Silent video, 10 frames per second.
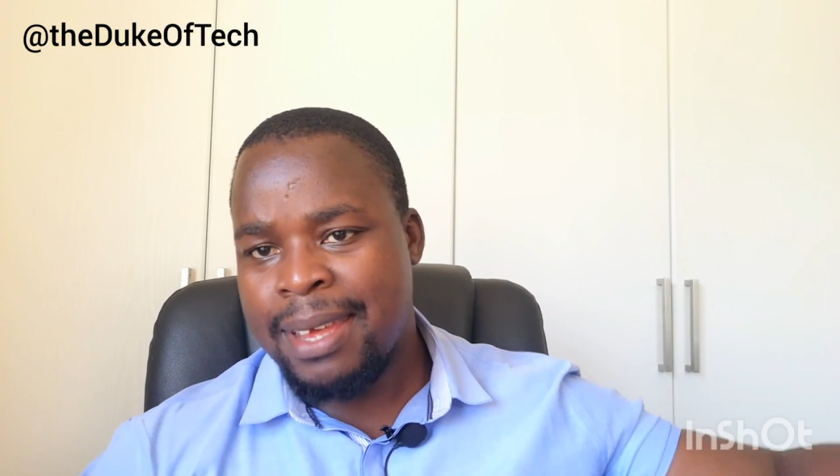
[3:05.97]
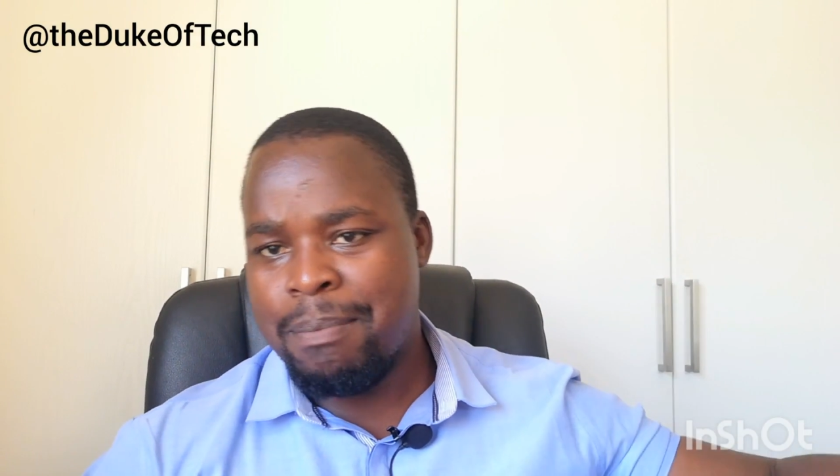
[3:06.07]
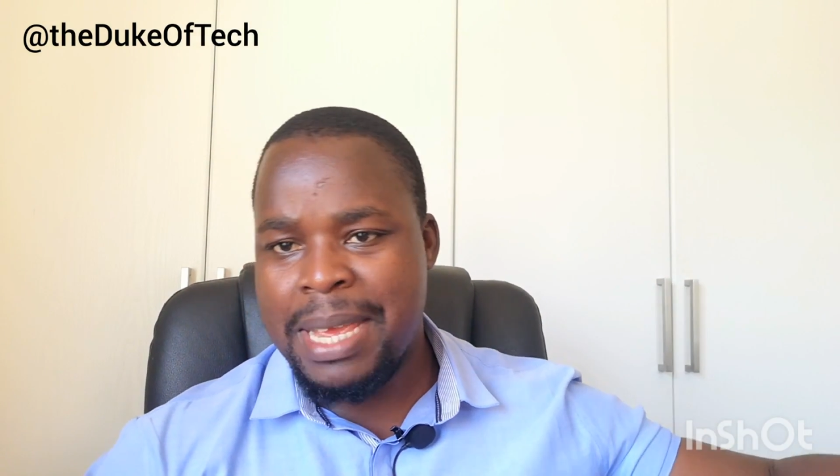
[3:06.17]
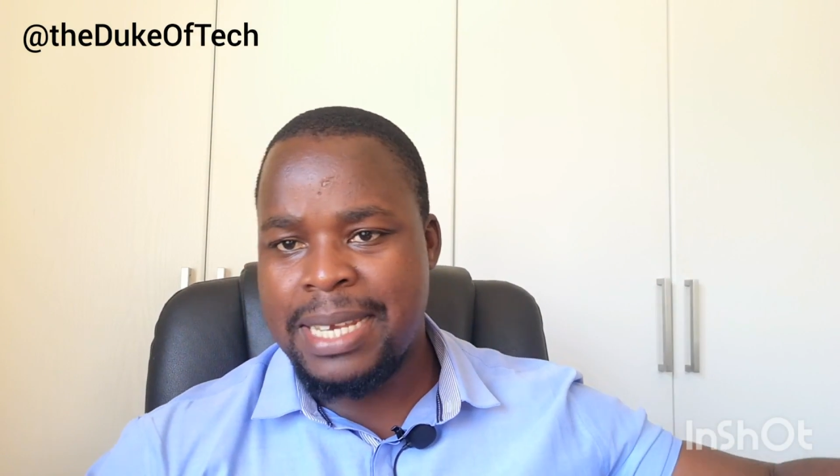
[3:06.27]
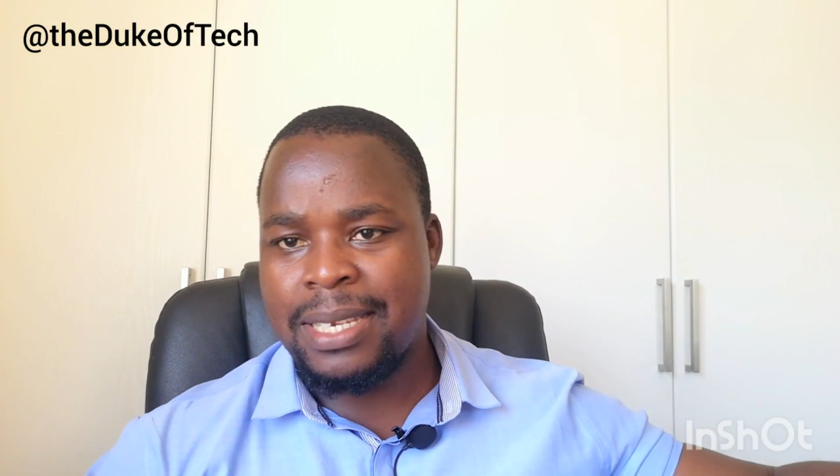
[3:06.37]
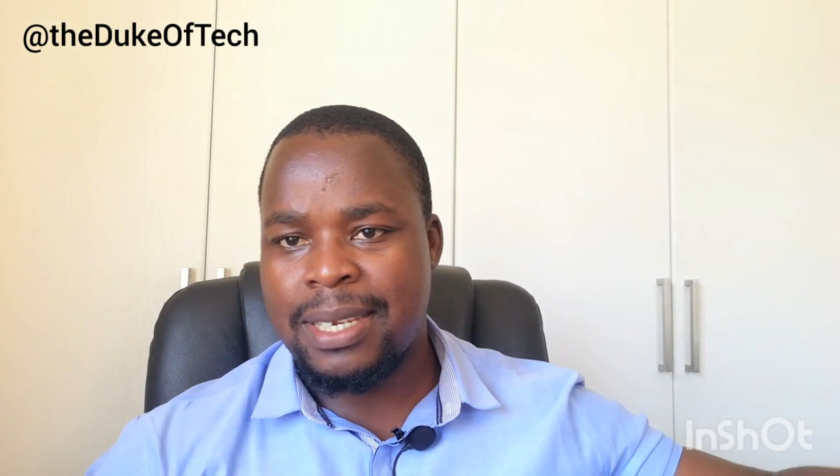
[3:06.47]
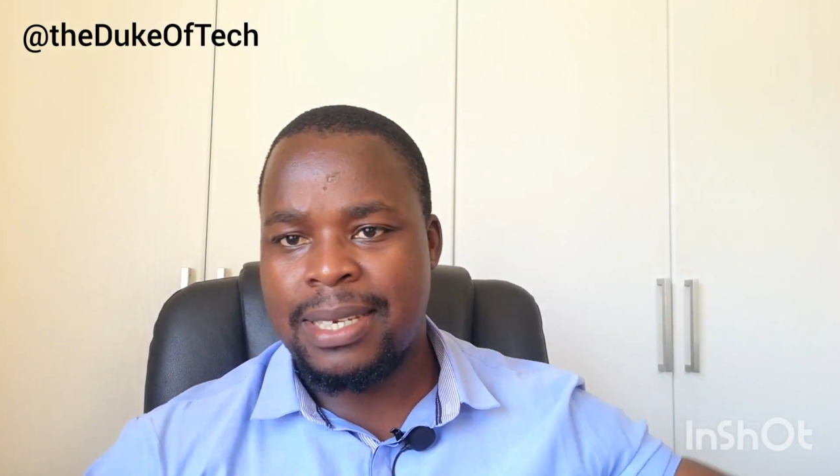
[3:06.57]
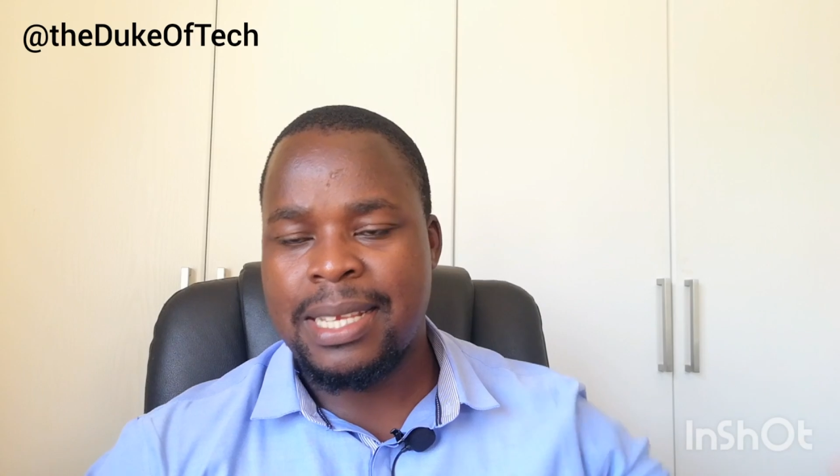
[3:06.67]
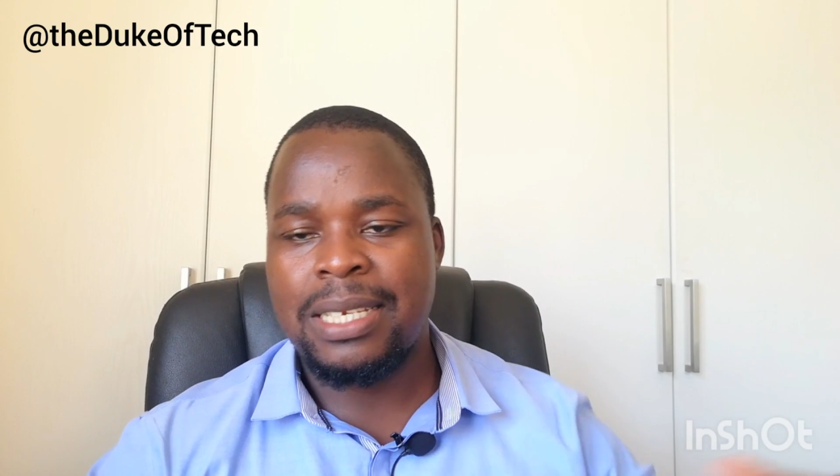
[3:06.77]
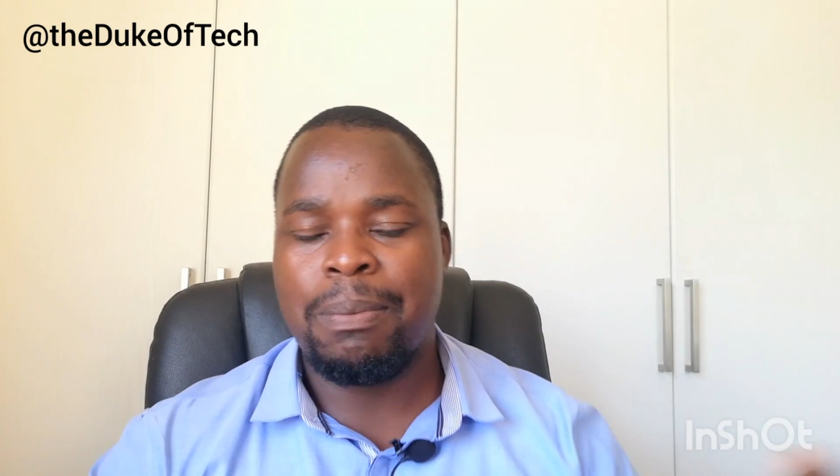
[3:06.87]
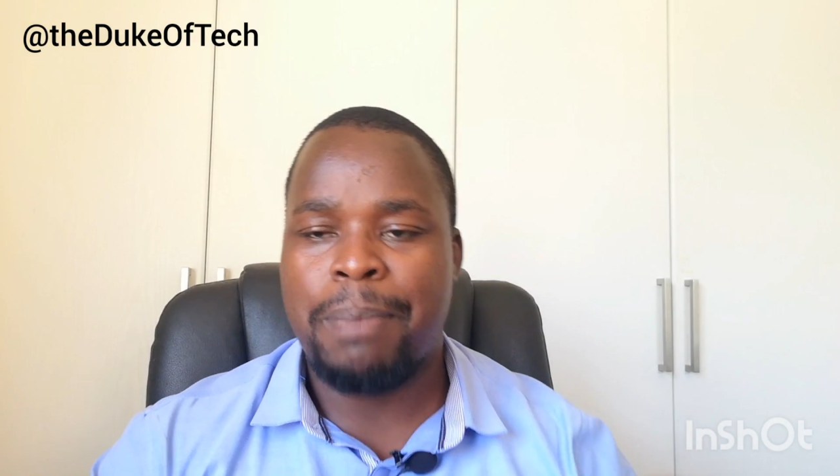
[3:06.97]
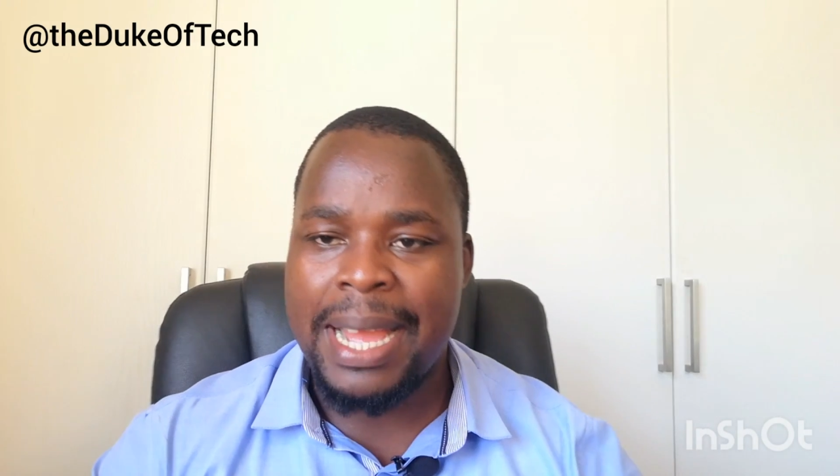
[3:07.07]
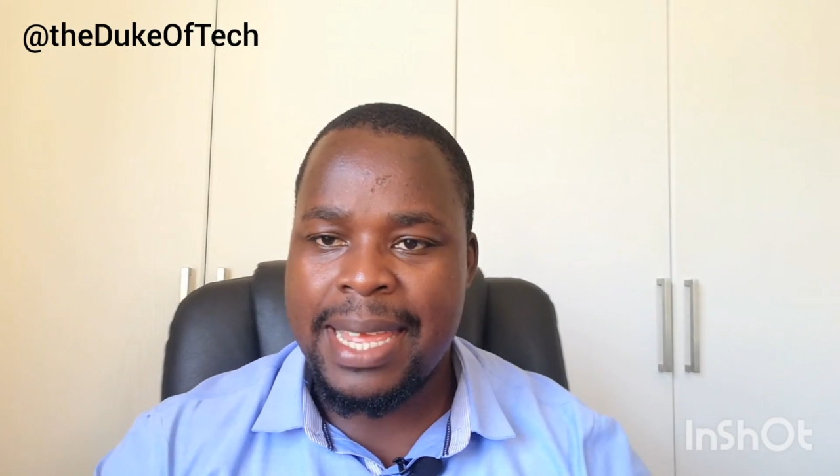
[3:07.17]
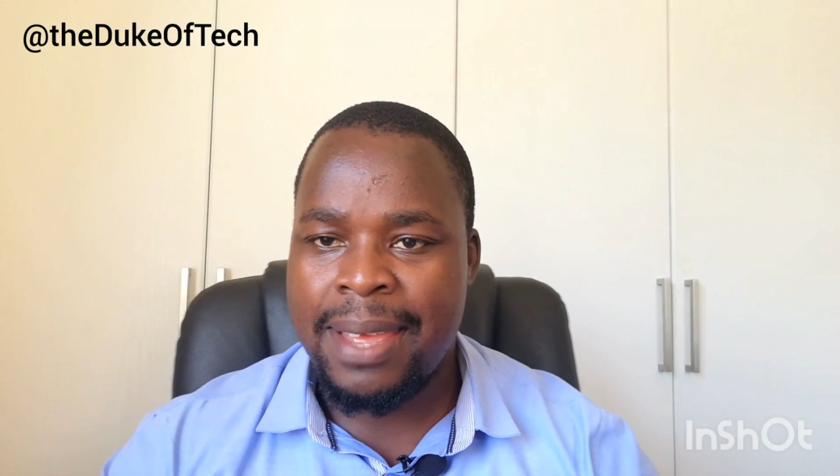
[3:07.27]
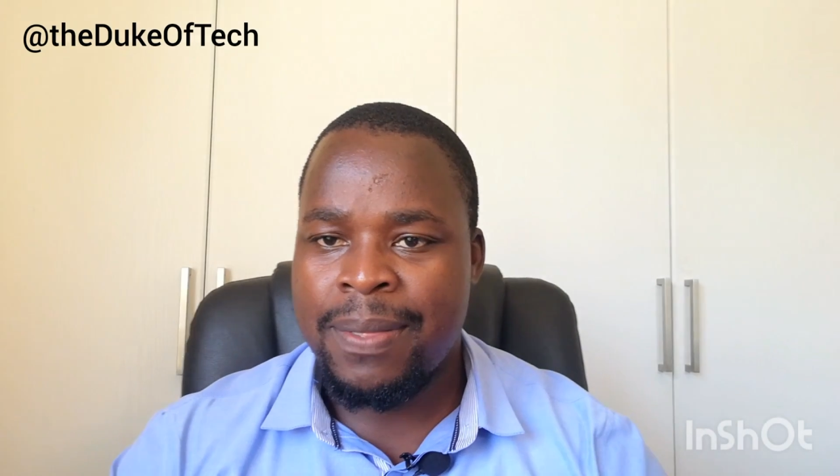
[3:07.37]
meat, just
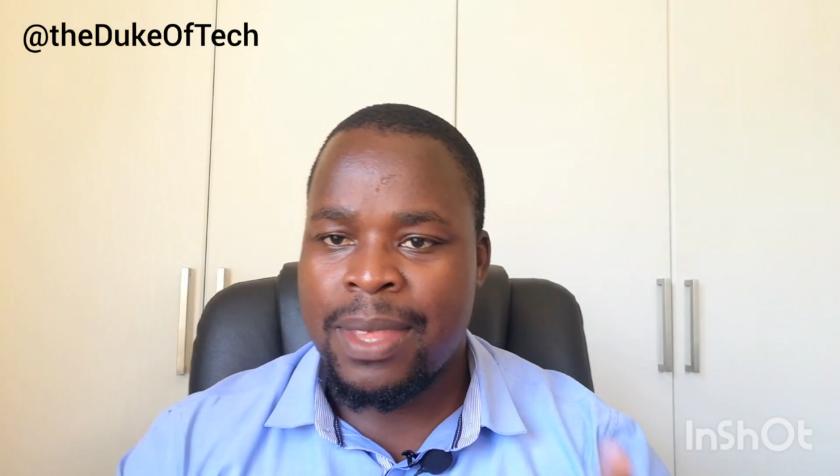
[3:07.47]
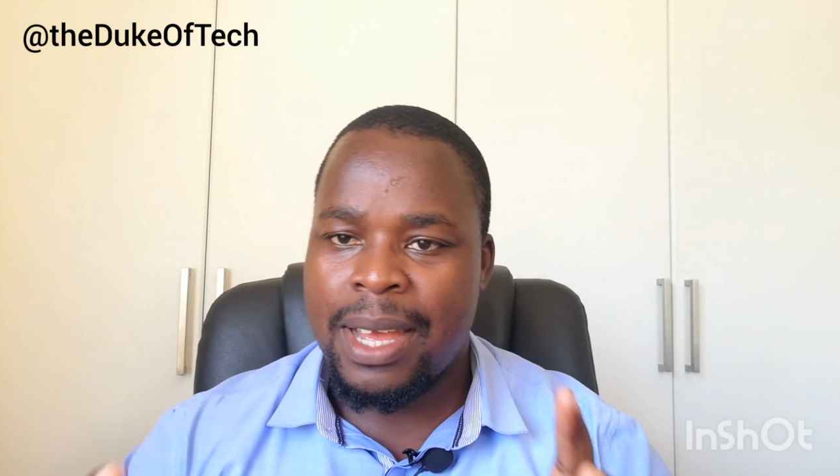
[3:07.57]
buy